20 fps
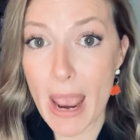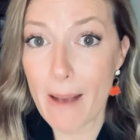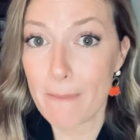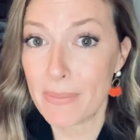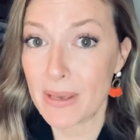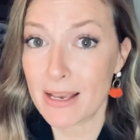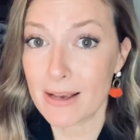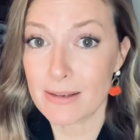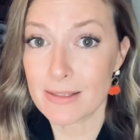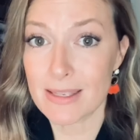
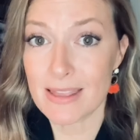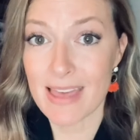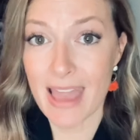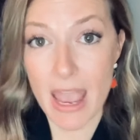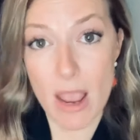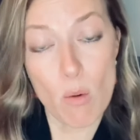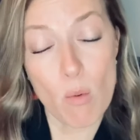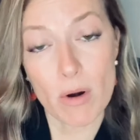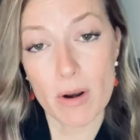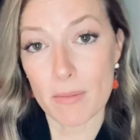because
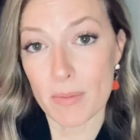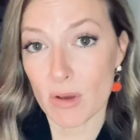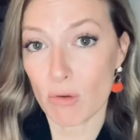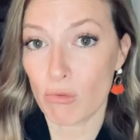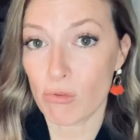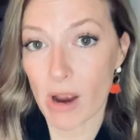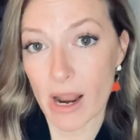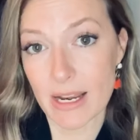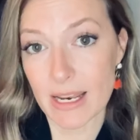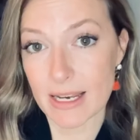they want to be
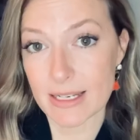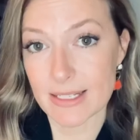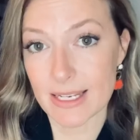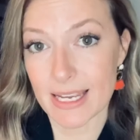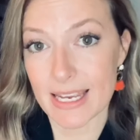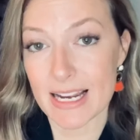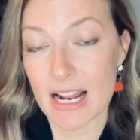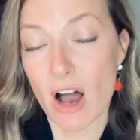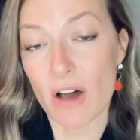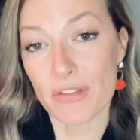ready to
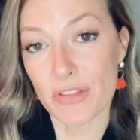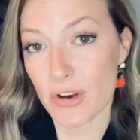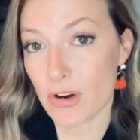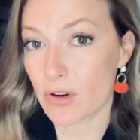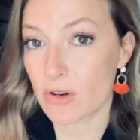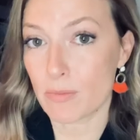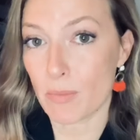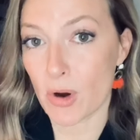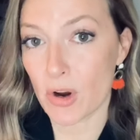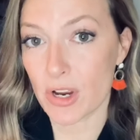get out there
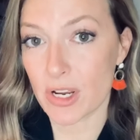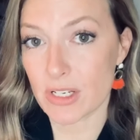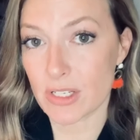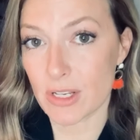and market